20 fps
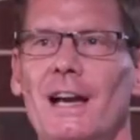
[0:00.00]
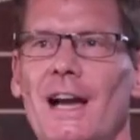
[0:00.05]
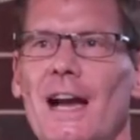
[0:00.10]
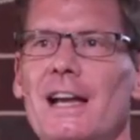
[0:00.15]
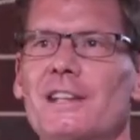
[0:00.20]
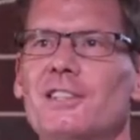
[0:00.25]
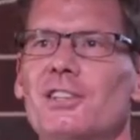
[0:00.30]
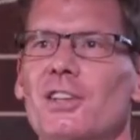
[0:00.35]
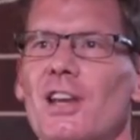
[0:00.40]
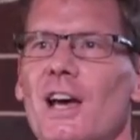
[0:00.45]

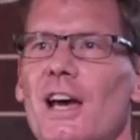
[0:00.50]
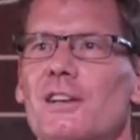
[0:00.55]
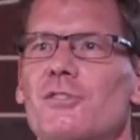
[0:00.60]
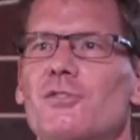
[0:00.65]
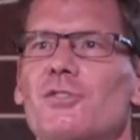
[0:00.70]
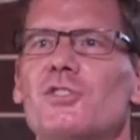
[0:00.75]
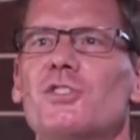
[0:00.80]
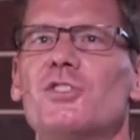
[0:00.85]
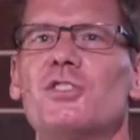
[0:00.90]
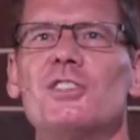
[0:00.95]
It's
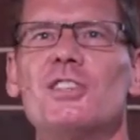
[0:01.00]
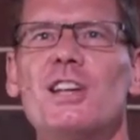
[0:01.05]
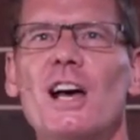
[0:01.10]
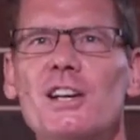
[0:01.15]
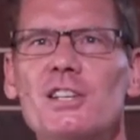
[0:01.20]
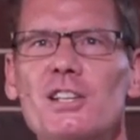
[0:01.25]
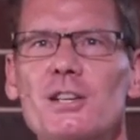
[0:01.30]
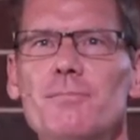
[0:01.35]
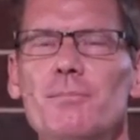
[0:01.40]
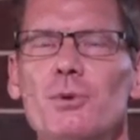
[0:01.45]

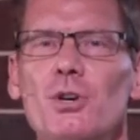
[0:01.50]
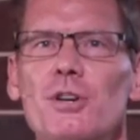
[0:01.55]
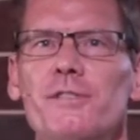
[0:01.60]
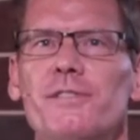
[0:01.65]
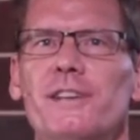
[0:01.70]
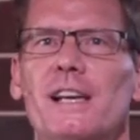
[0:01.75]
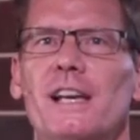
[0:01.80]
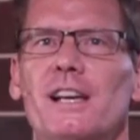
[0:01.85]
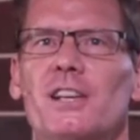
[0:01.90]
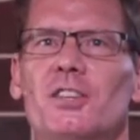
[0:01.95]
such a
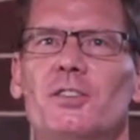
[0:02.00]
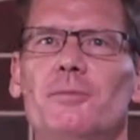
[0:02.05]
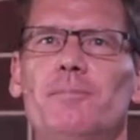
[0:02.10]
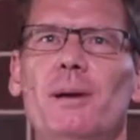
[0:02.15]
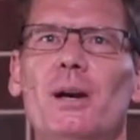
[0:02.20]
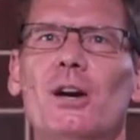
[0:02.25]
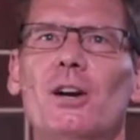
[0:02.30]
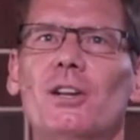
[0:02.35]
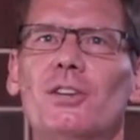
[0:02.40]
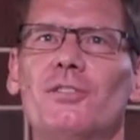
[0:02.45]
moving
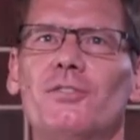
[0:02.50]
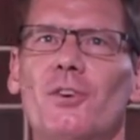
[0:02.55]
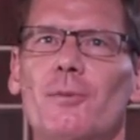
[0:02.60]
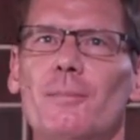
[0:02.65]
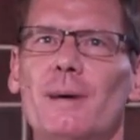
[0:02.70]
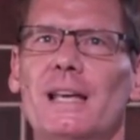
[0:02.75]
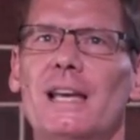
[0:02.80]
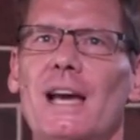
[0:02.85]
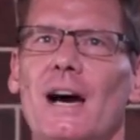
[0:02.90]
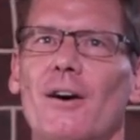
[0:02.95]
experience for
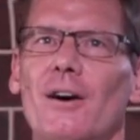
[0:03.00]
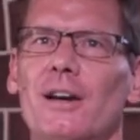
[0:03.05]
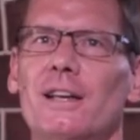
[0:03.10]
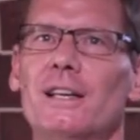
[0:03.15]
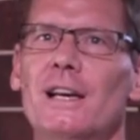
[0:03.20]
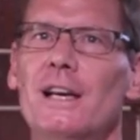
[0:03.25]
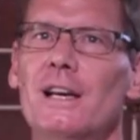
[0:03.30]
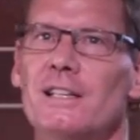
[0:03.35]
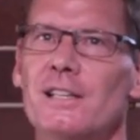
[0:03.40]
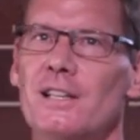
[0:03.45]
me going
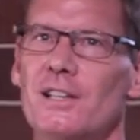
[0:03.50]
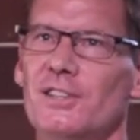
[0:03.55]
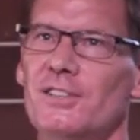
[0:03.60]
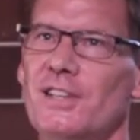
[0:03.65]
to the